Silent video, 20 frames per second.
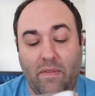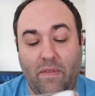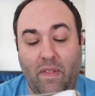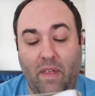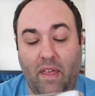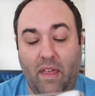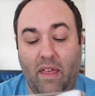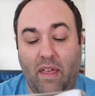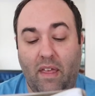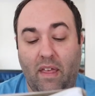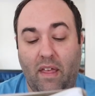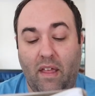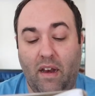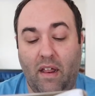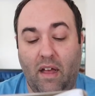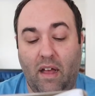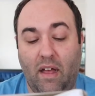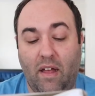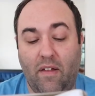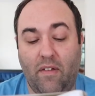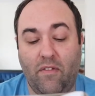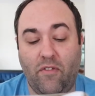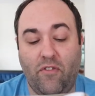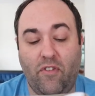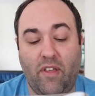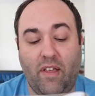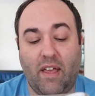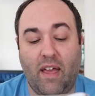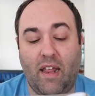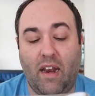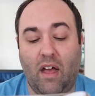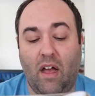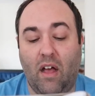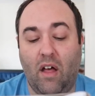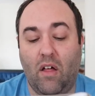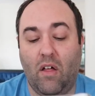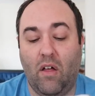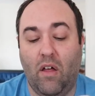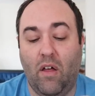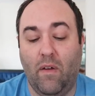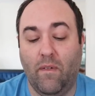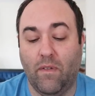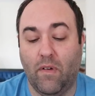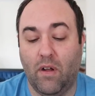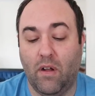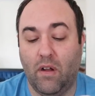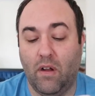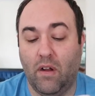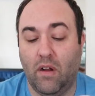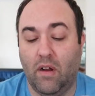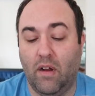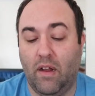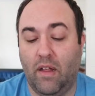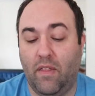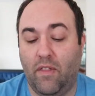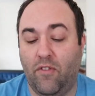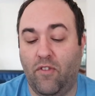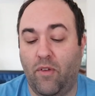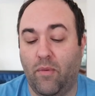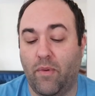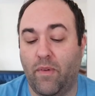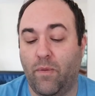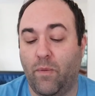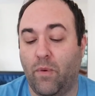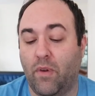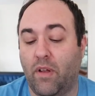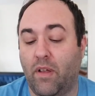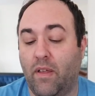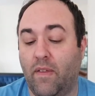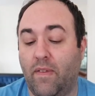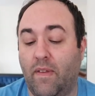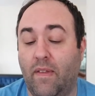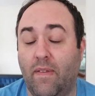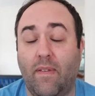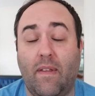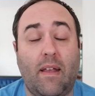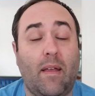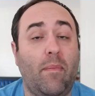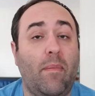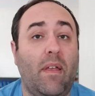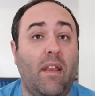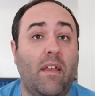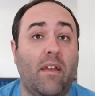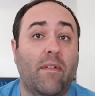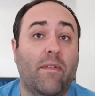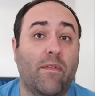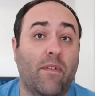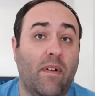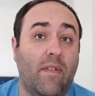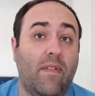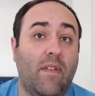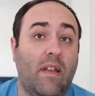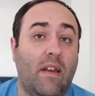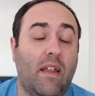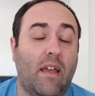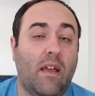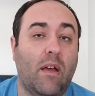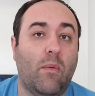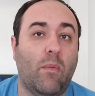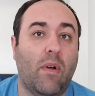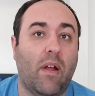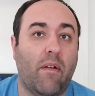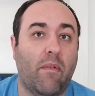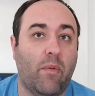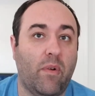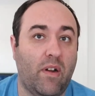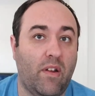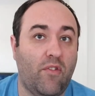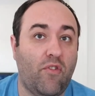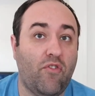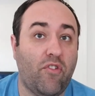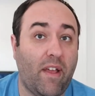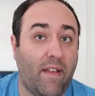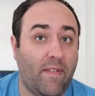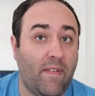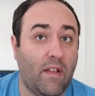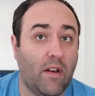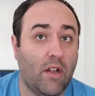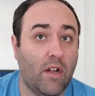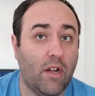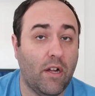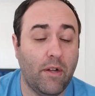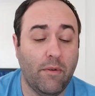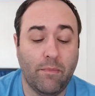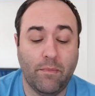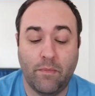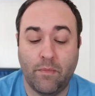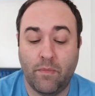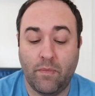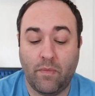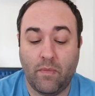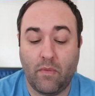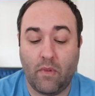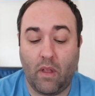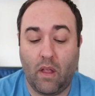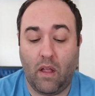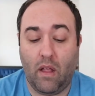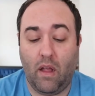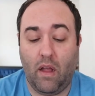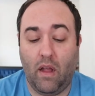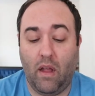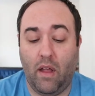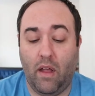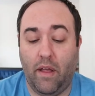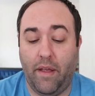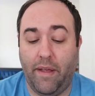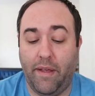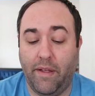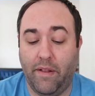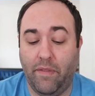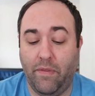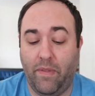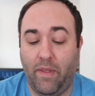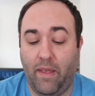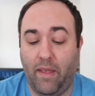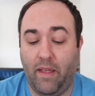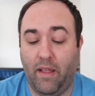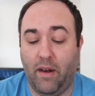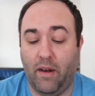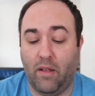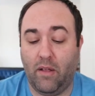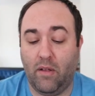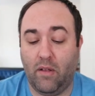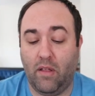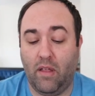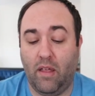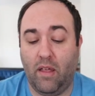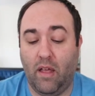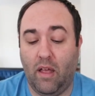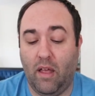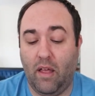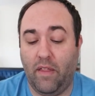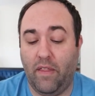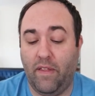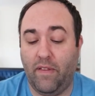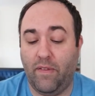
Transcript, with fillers: Then um, she got all over her and she runs for because it's like a media frenzy now where everyone is chasing her. And then uh,